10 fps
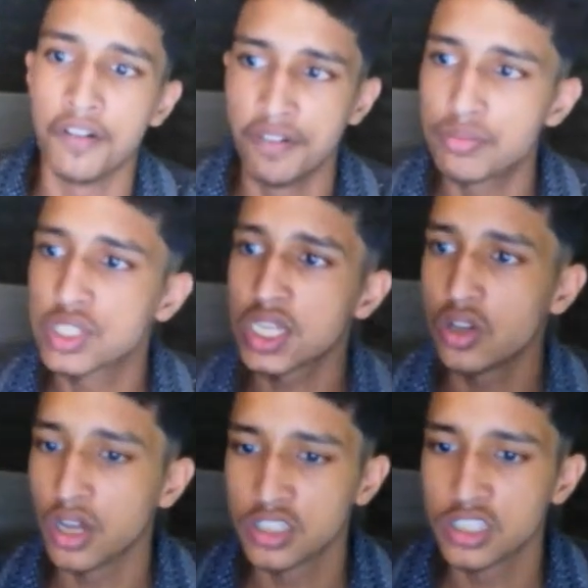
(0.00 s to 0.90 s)
website,
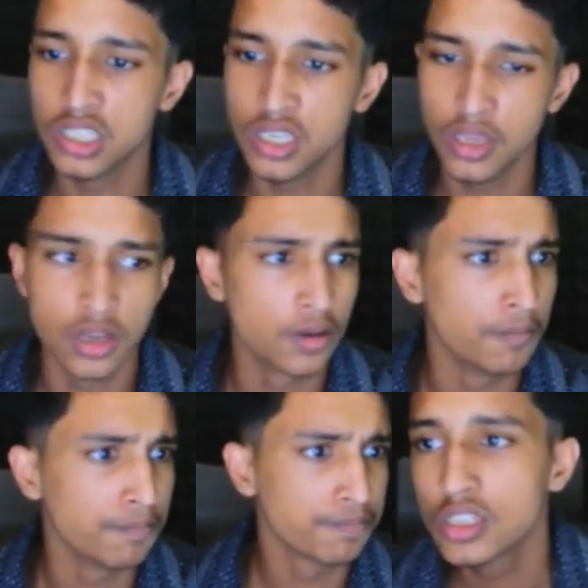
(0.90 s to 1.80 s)
you're going to see
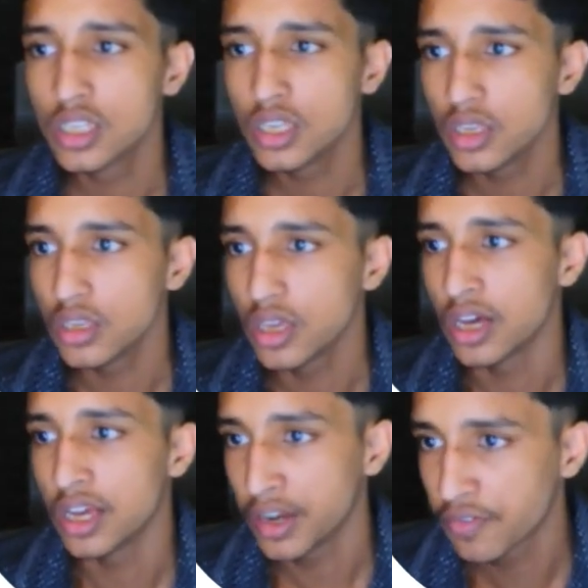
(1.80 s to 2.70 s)
an
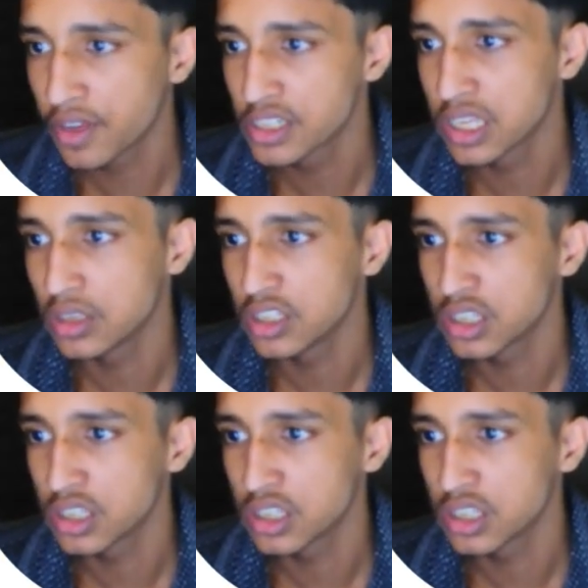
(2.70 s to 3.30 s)
interface like this.